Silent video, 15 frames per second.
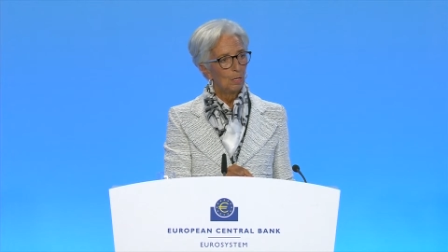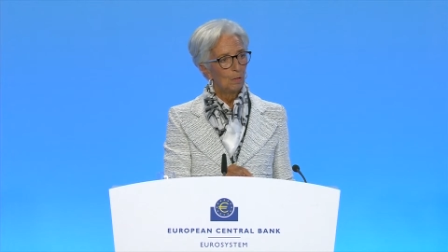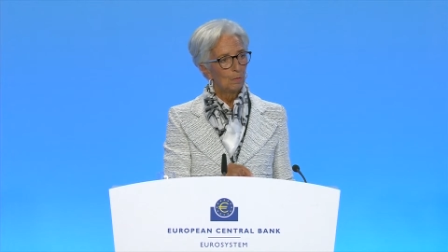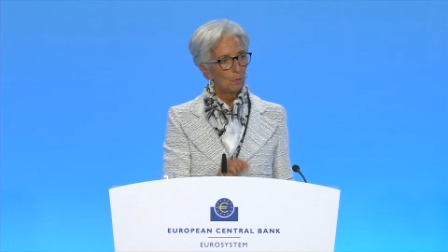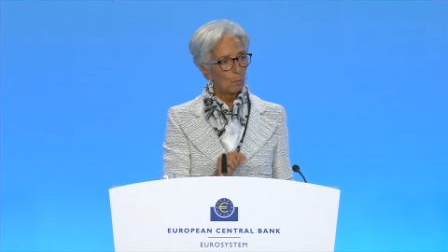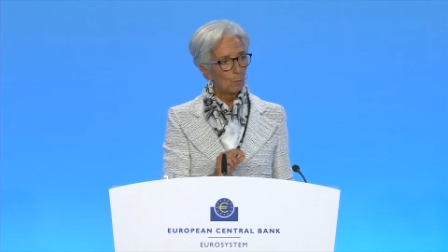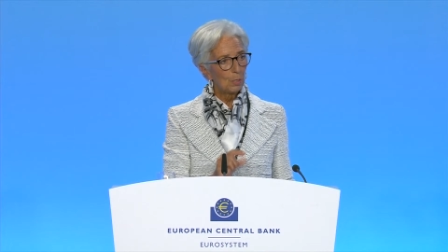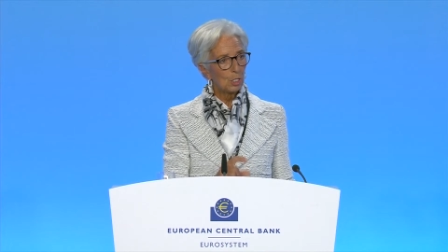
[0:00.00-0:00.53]

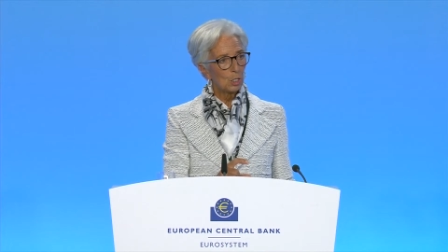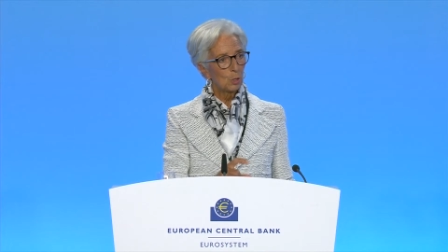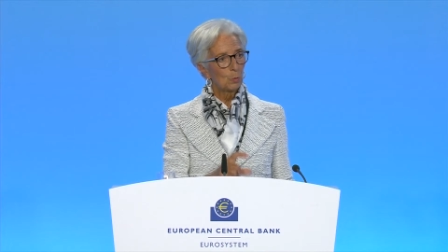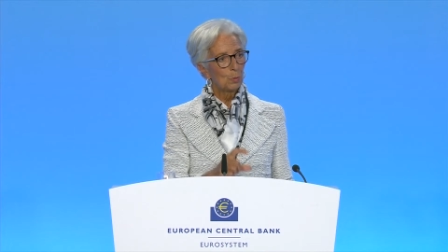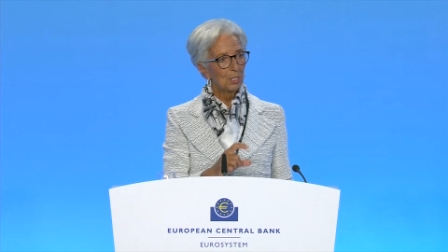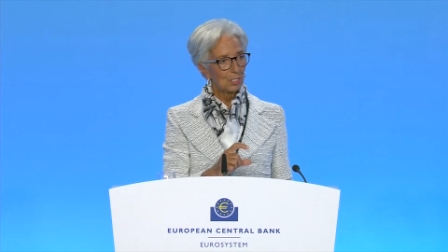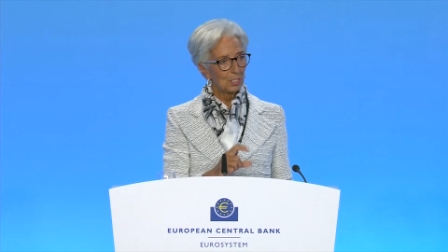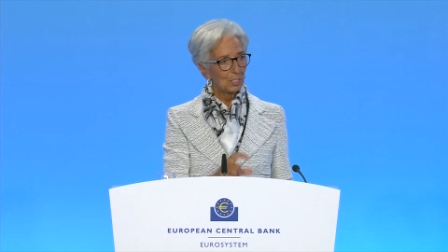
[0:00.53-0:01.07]
for which
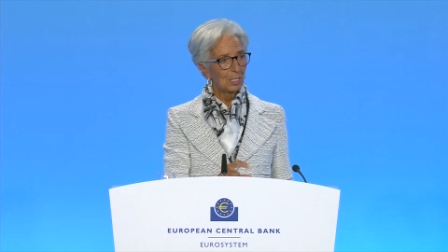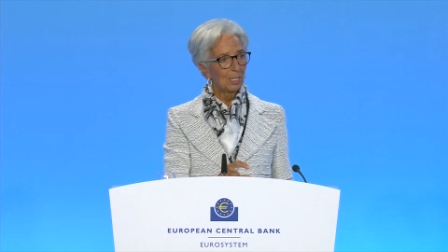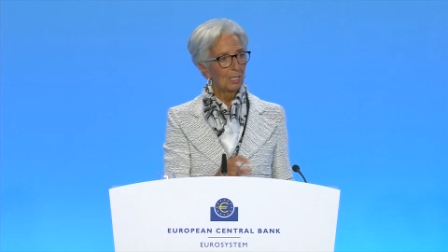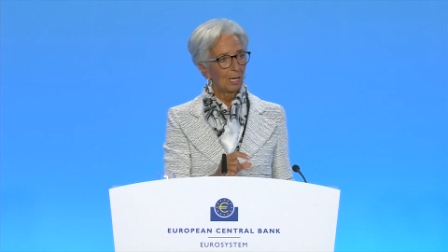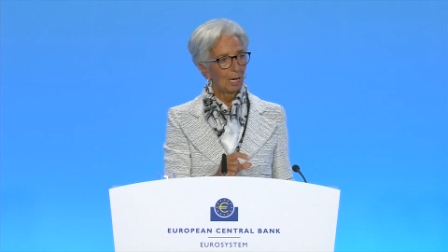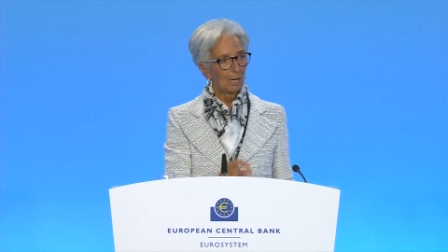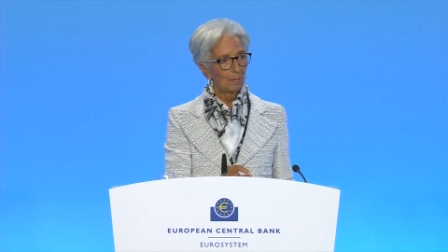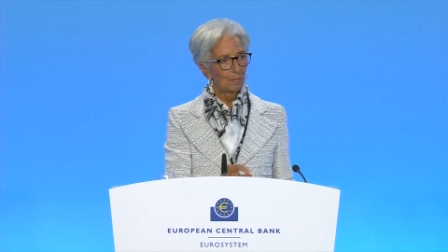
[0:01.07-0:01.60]
we still
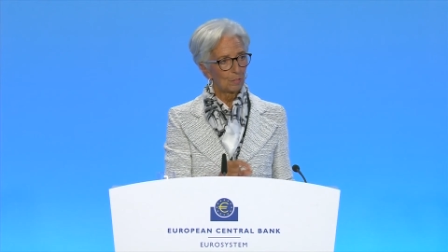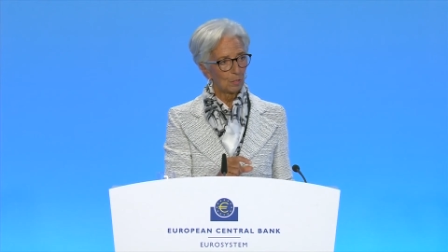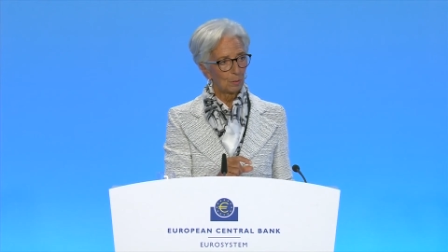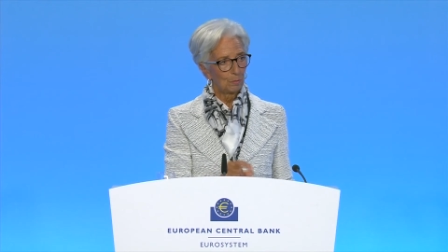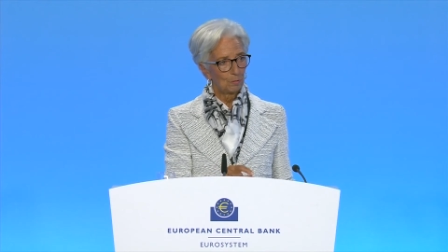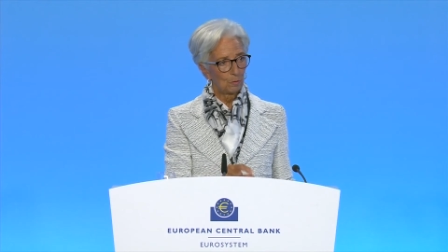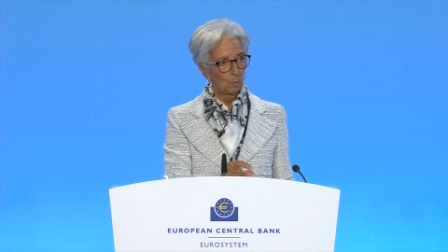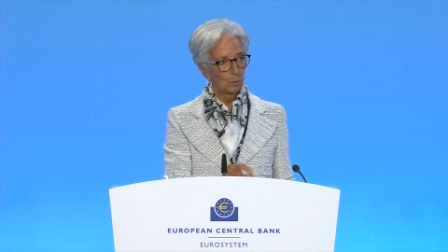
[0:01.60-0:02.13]
have
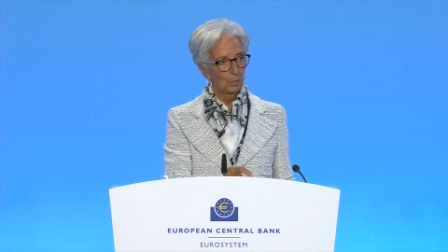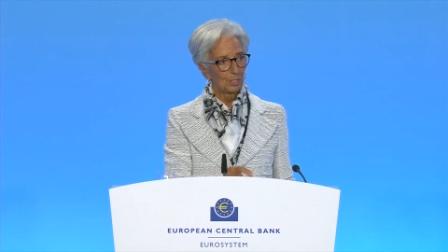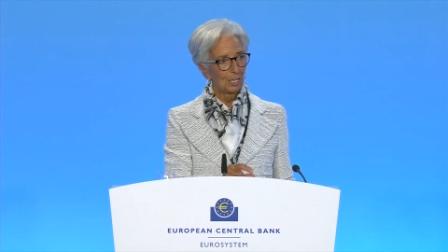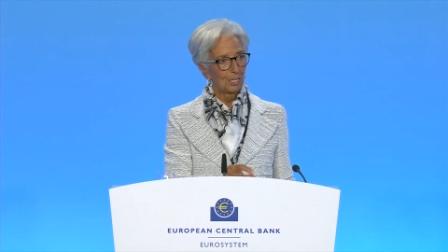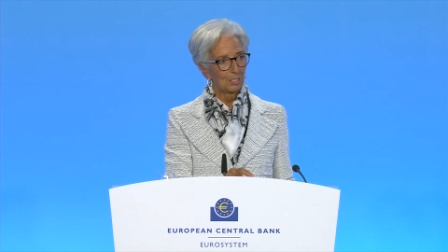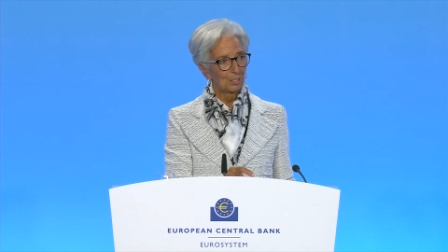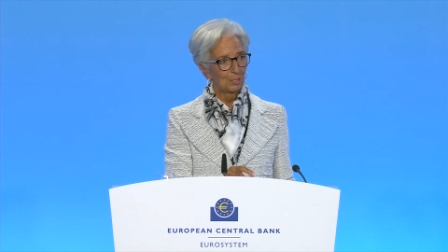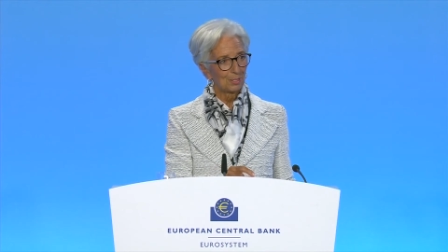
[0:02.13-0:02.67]
some forward
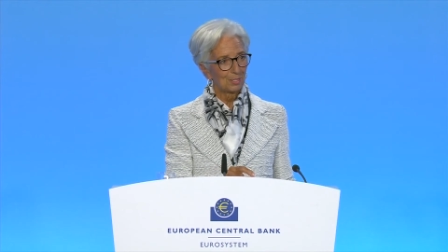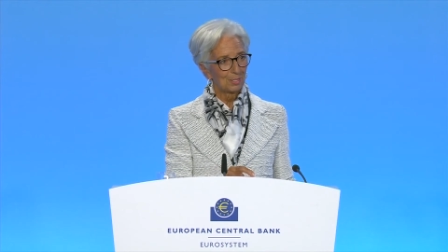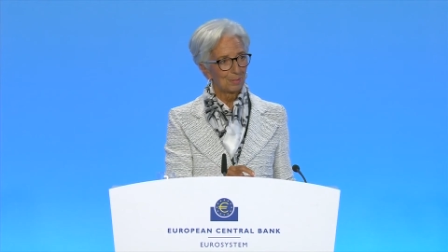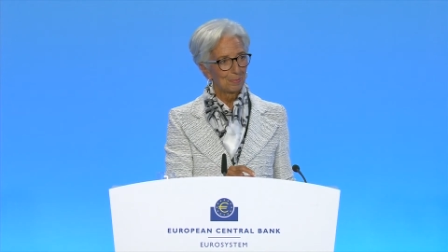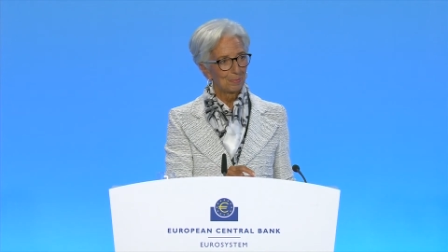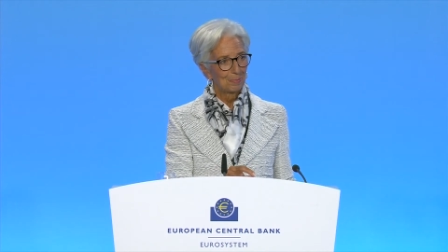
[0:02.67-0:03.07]
guidance.